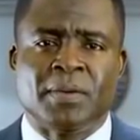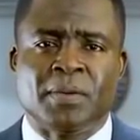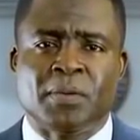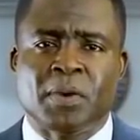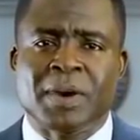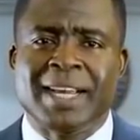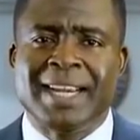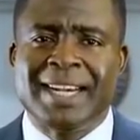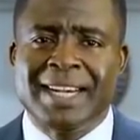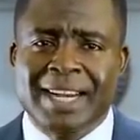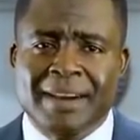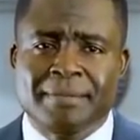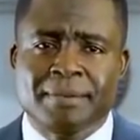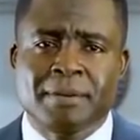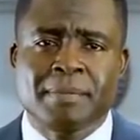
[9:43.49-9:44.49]
for
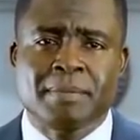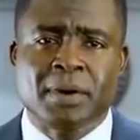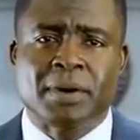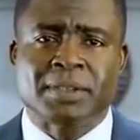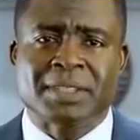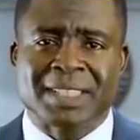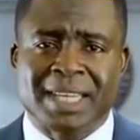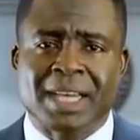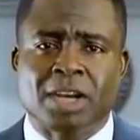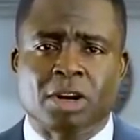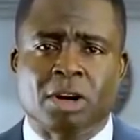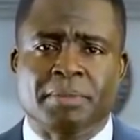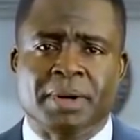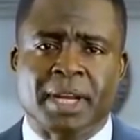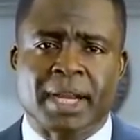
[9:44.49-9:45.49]
11 months
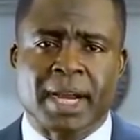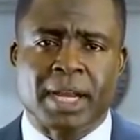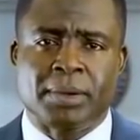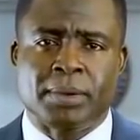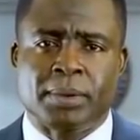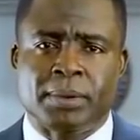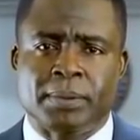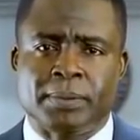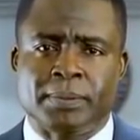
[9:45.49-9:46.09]
incommunicado.